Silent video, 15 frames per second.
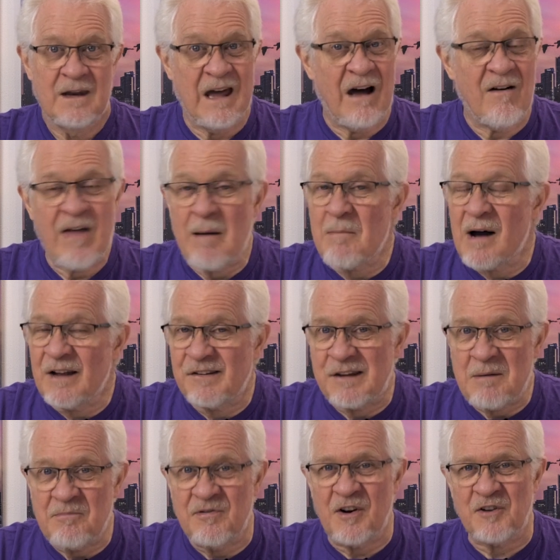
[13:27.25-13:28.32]
Now, that might
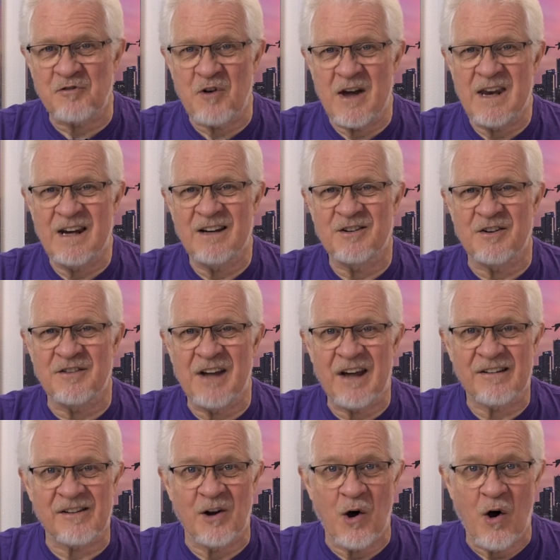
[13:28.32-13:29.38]
seem frustrating to
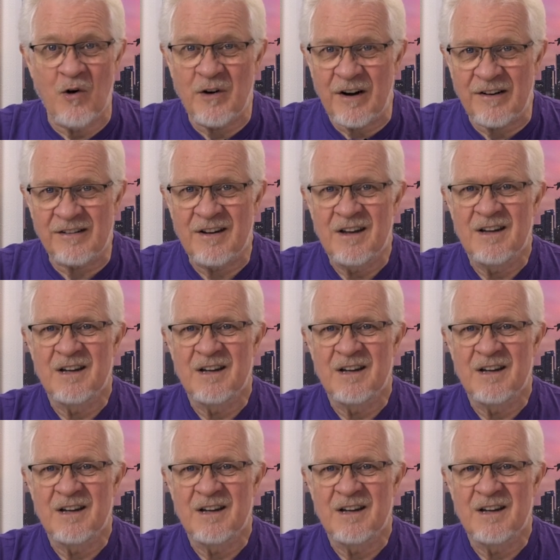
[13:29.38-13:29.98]
Tesla owners,